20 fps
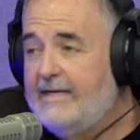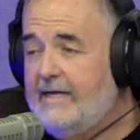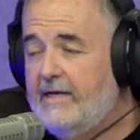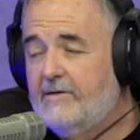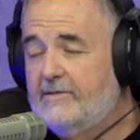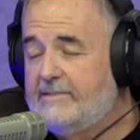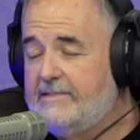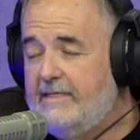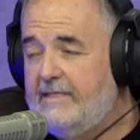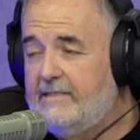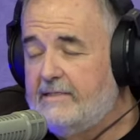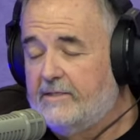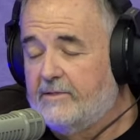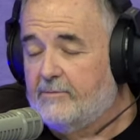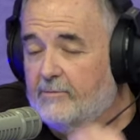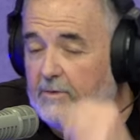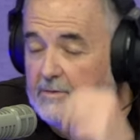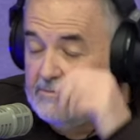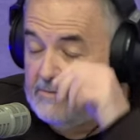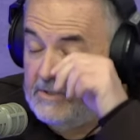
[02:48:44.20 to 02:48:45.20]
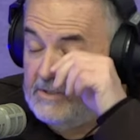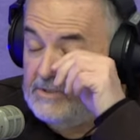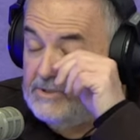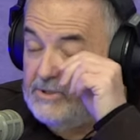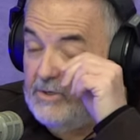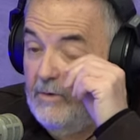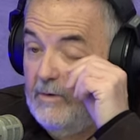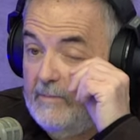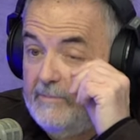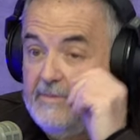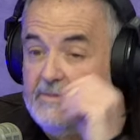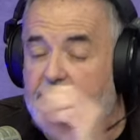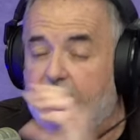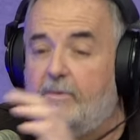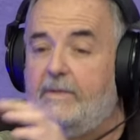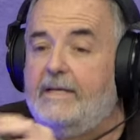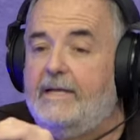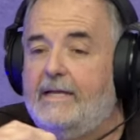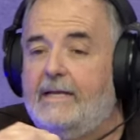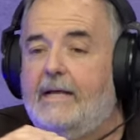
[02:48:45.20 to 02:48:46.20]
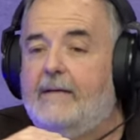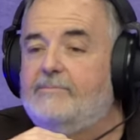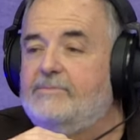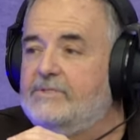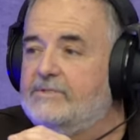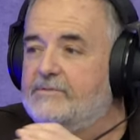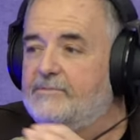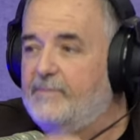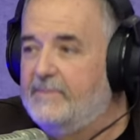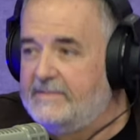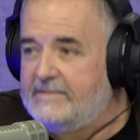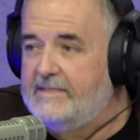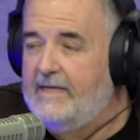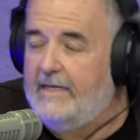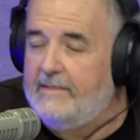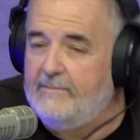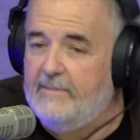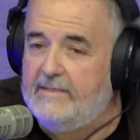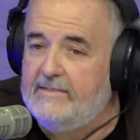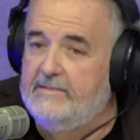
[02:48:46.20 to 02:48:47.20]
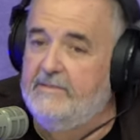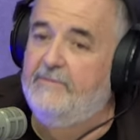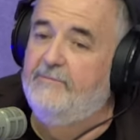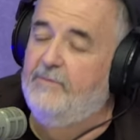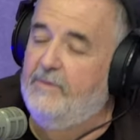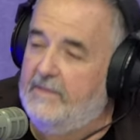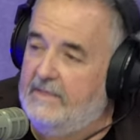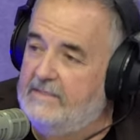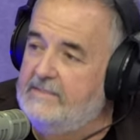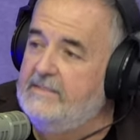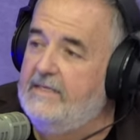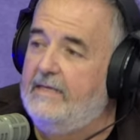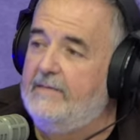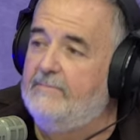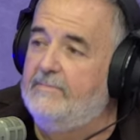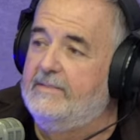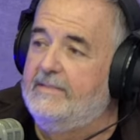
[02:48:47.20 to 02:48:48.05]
guaranteed that the robe's going to show up this weekend. I'm just beside myself with excitement.